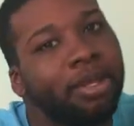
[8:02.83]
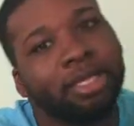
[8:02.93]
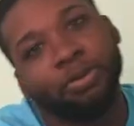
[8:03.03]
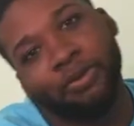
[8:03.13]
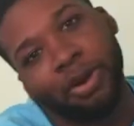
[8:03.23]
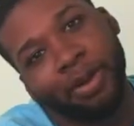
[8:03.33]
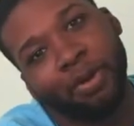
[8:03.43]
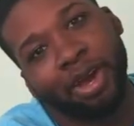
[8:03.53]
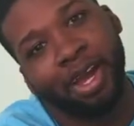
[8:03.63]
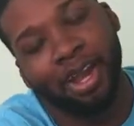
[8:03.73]
please move out of
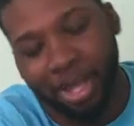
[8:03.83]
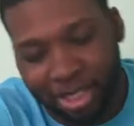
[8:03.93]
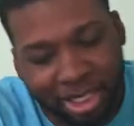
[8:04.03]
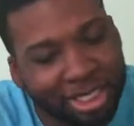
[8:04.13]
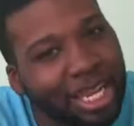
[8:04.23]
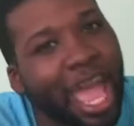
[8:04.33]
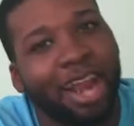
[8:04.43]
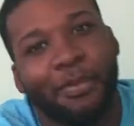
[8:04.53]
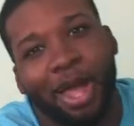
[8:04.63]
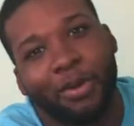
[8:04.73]
my way. Just stay
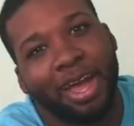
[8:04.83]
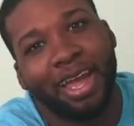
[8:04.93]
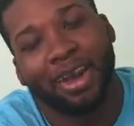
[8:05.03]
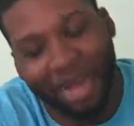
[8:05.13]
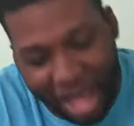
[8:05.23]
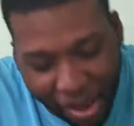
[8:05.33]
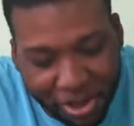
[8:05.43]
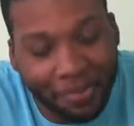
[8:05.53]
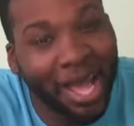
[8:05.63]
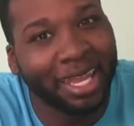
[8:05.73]
out of my way, okay? I'm
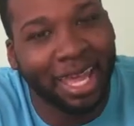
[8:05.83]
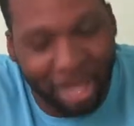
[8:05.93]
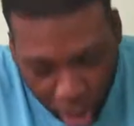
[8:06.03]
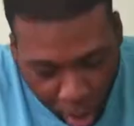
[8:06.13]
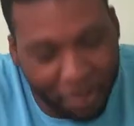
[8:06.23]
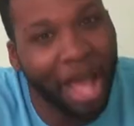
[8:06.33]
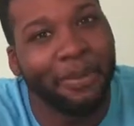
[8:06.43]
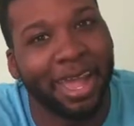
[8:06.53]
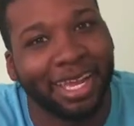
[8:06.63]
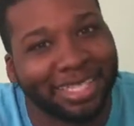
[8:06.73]
in my lane, going my
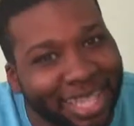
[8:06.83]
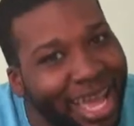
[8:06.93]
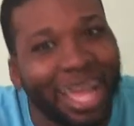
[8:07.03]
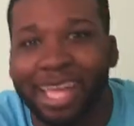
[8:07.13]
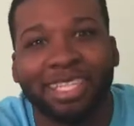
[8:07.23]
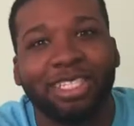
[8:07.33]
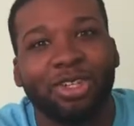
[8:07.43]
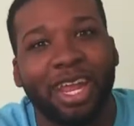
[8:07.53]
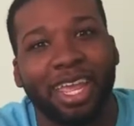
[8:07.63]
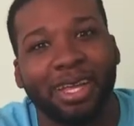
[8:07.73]
pace,
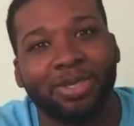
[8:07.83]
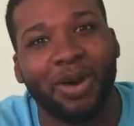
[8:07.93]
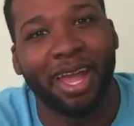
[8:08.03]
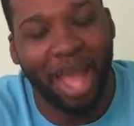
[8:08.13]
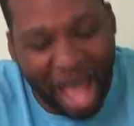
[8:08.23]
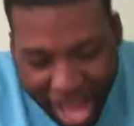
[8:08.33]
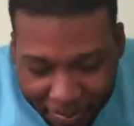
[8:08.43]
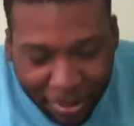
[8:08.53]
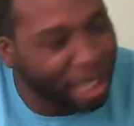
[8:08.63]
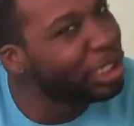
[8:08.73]
Stray Kids way. I
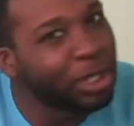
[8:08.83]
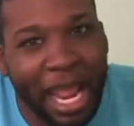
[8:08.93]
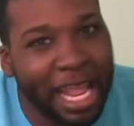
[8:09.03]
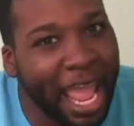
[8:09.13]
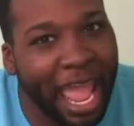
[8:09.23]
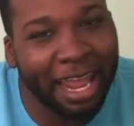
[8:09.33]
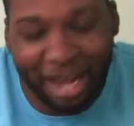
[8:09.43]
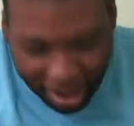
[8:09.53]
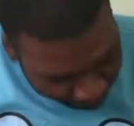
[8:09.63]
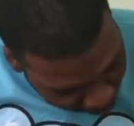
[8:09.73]
am a stray
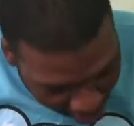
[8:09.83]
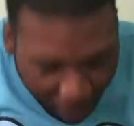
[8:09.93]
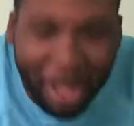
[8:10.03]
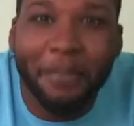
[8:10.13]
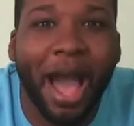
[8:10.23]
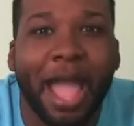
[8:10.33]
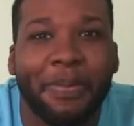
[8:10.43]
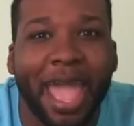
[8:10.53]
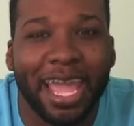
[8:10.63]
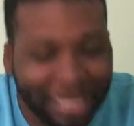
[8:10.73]
kid going my
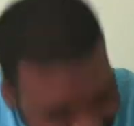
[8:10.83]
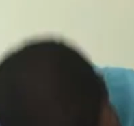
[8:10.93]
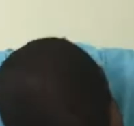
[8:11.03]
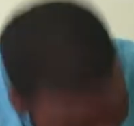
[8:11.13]
pace